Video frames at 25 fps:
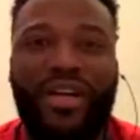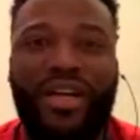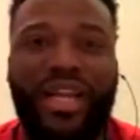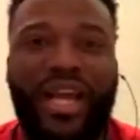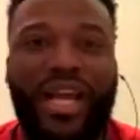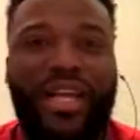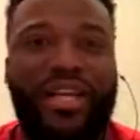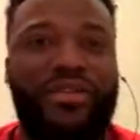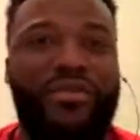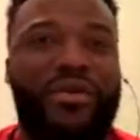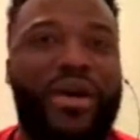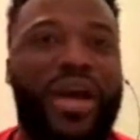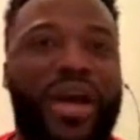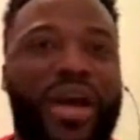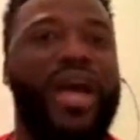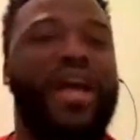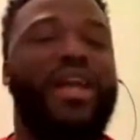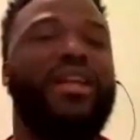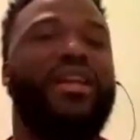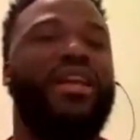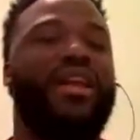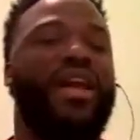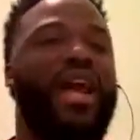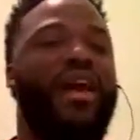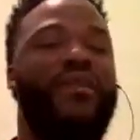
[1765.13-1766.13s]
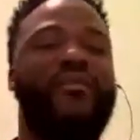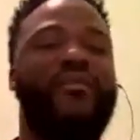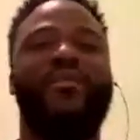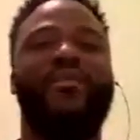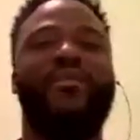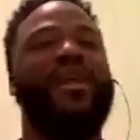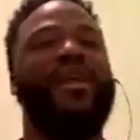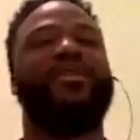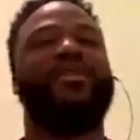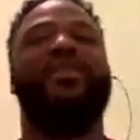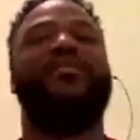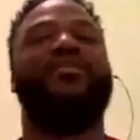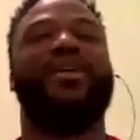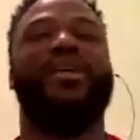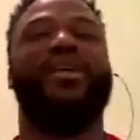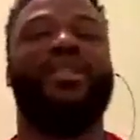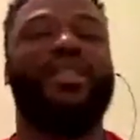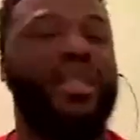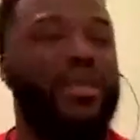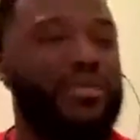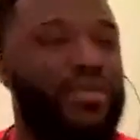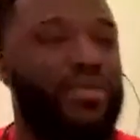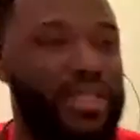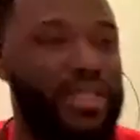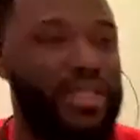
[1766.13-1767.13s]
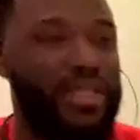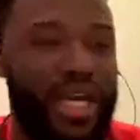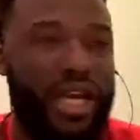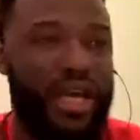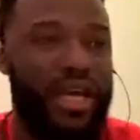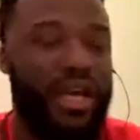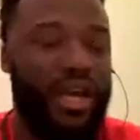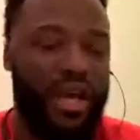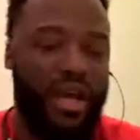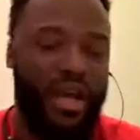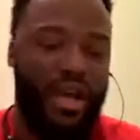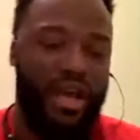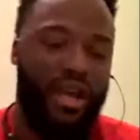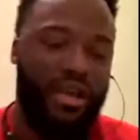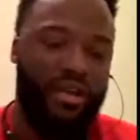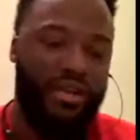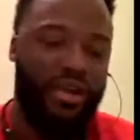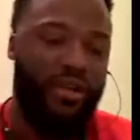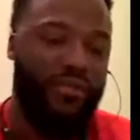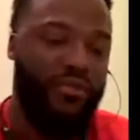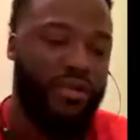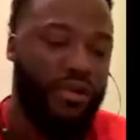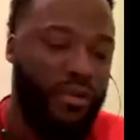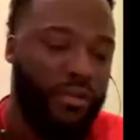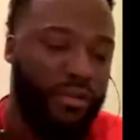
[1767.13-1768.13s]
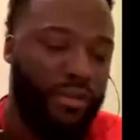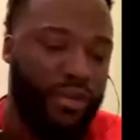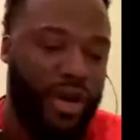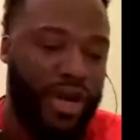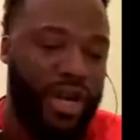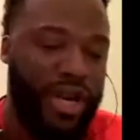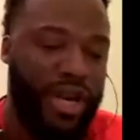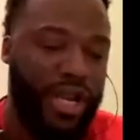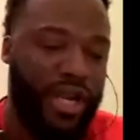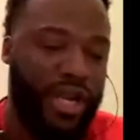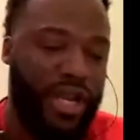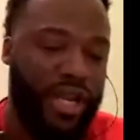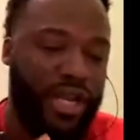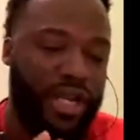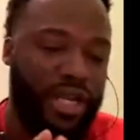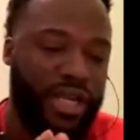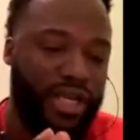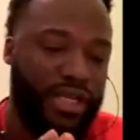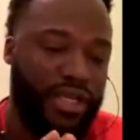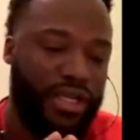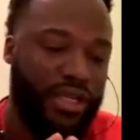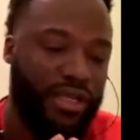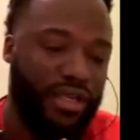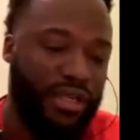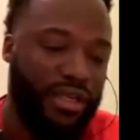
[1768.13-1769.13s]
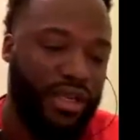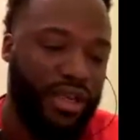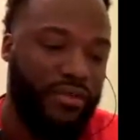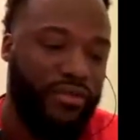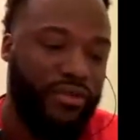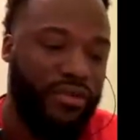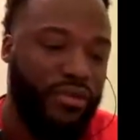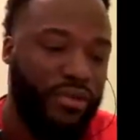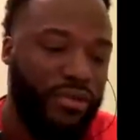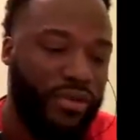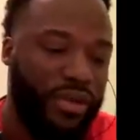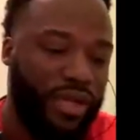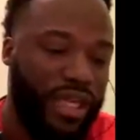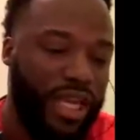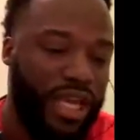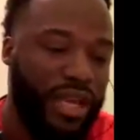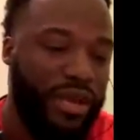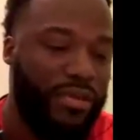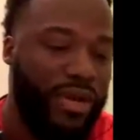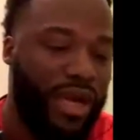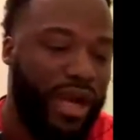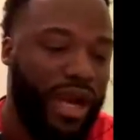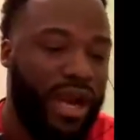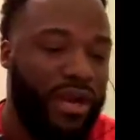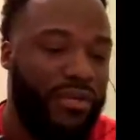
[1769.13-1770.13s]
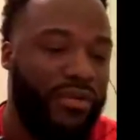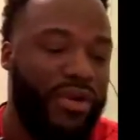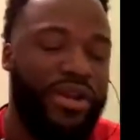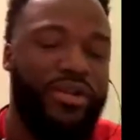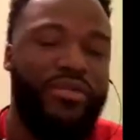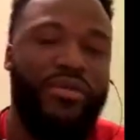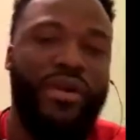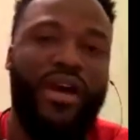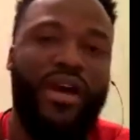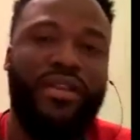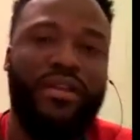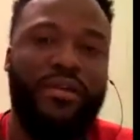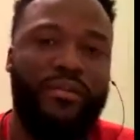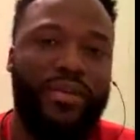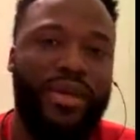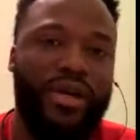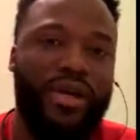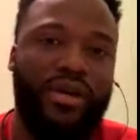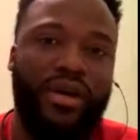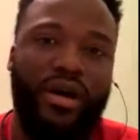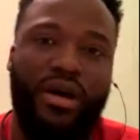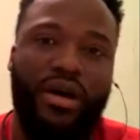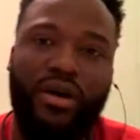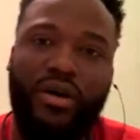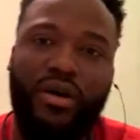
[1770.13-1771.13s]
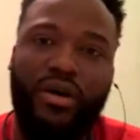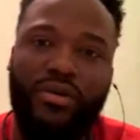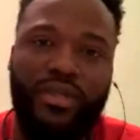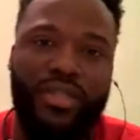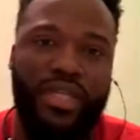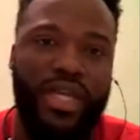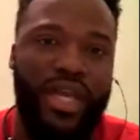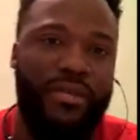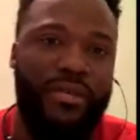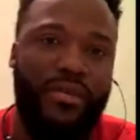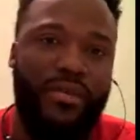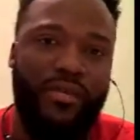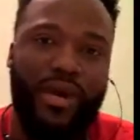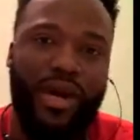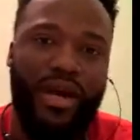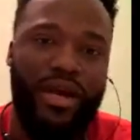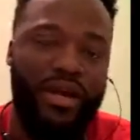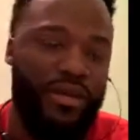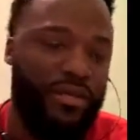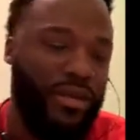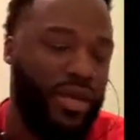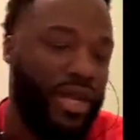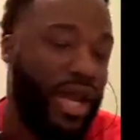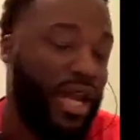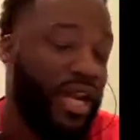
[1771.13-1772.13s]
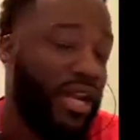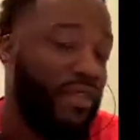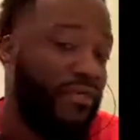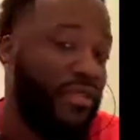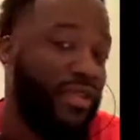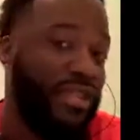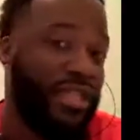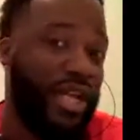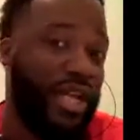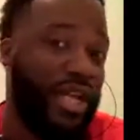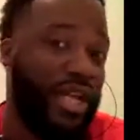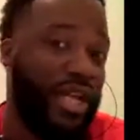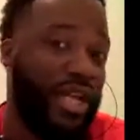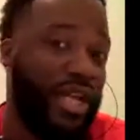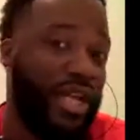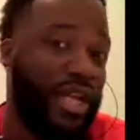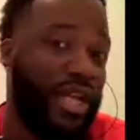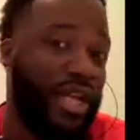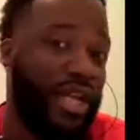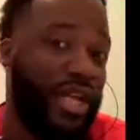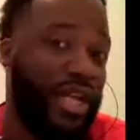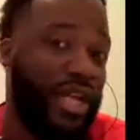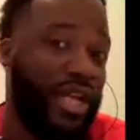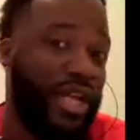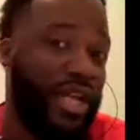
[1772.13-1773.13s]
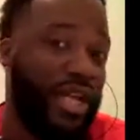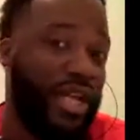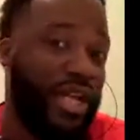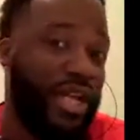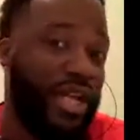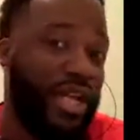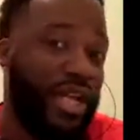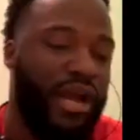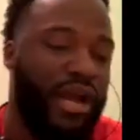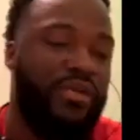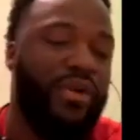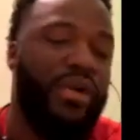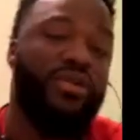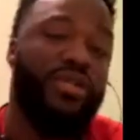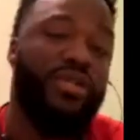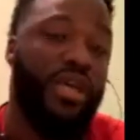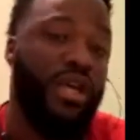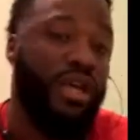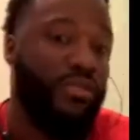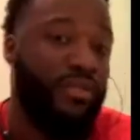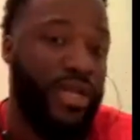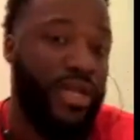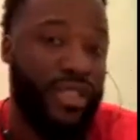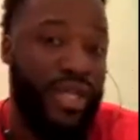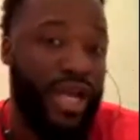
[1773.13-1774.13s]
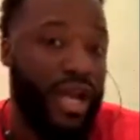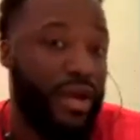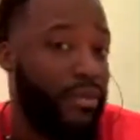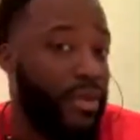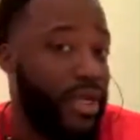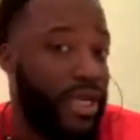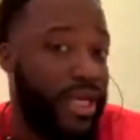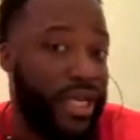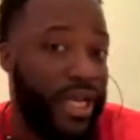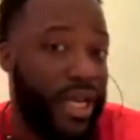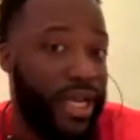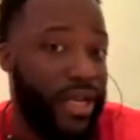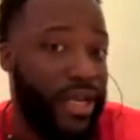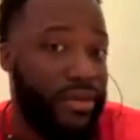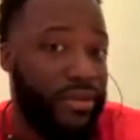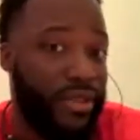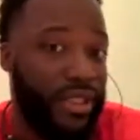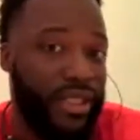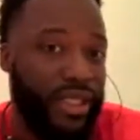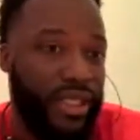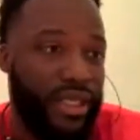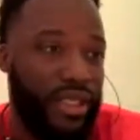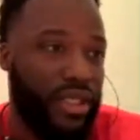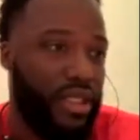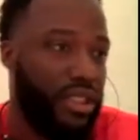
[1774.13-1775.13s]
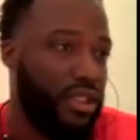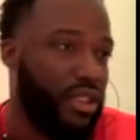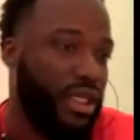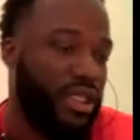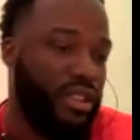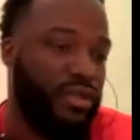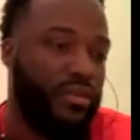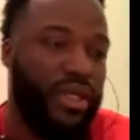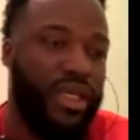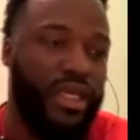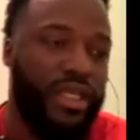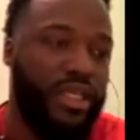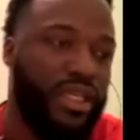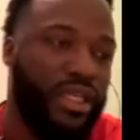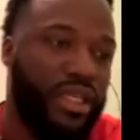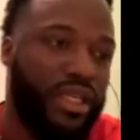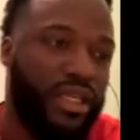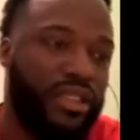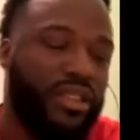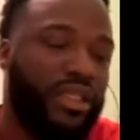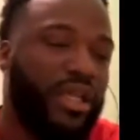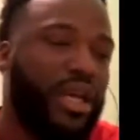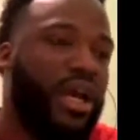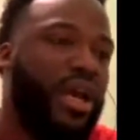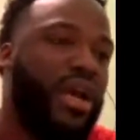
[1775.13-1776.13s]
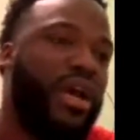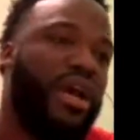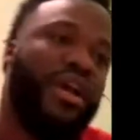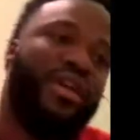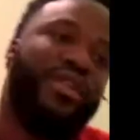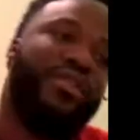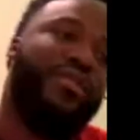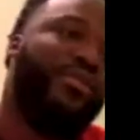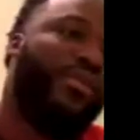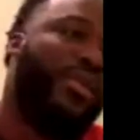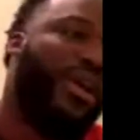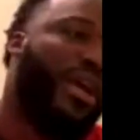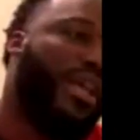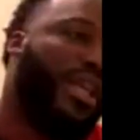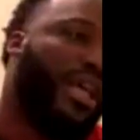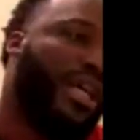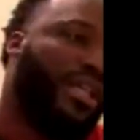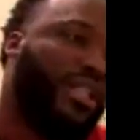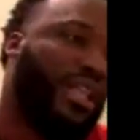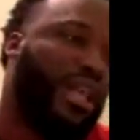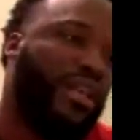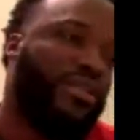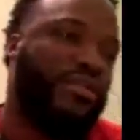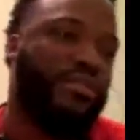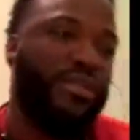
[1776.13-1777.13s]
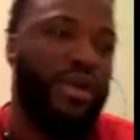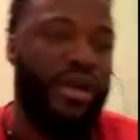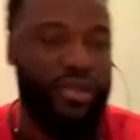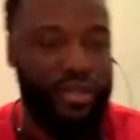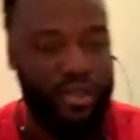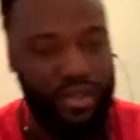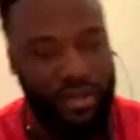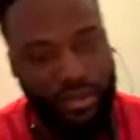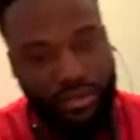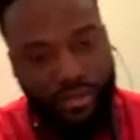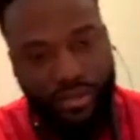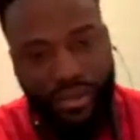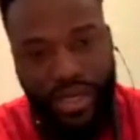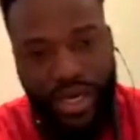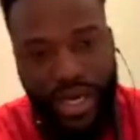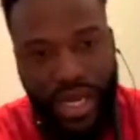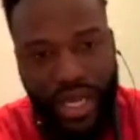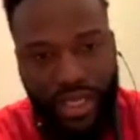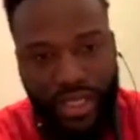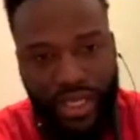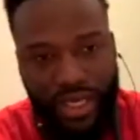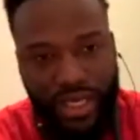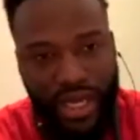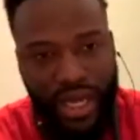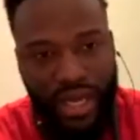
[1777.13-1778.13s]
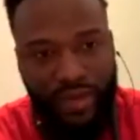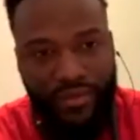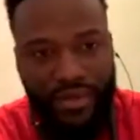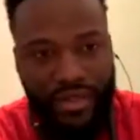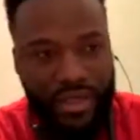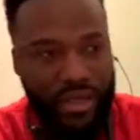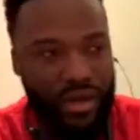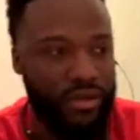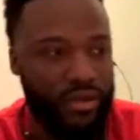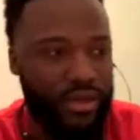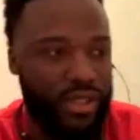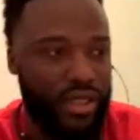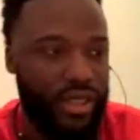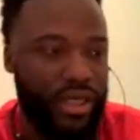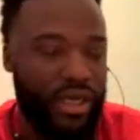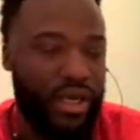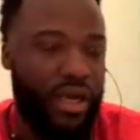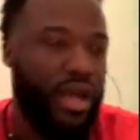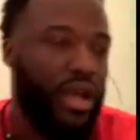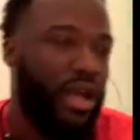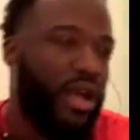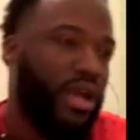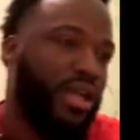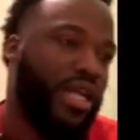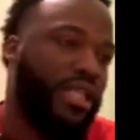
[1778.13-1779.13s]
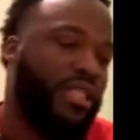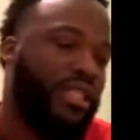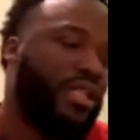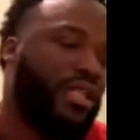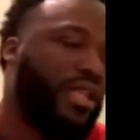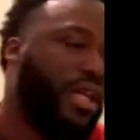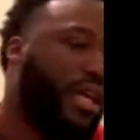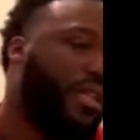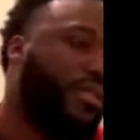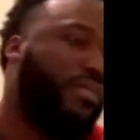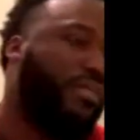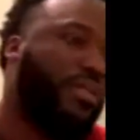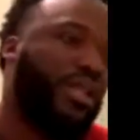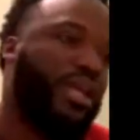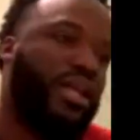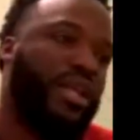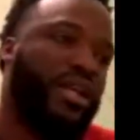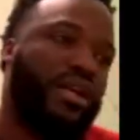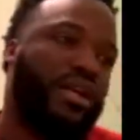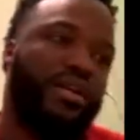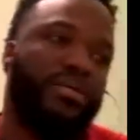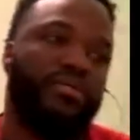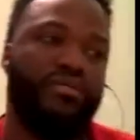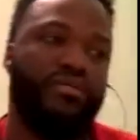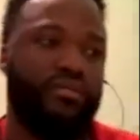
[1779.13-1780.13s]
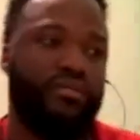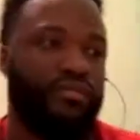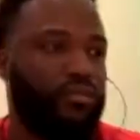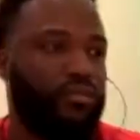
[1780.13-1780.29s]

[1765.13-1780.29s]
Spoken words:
Like you had everybody's over there is upset. If you keep Kyrie, you have to build a whole team around him. Not even say that's gonna do well. You got Kyrie who's gonna miss how many games a year because that's what he does. Let's say you Boston, you bring Anthony Davis out there. That's another player.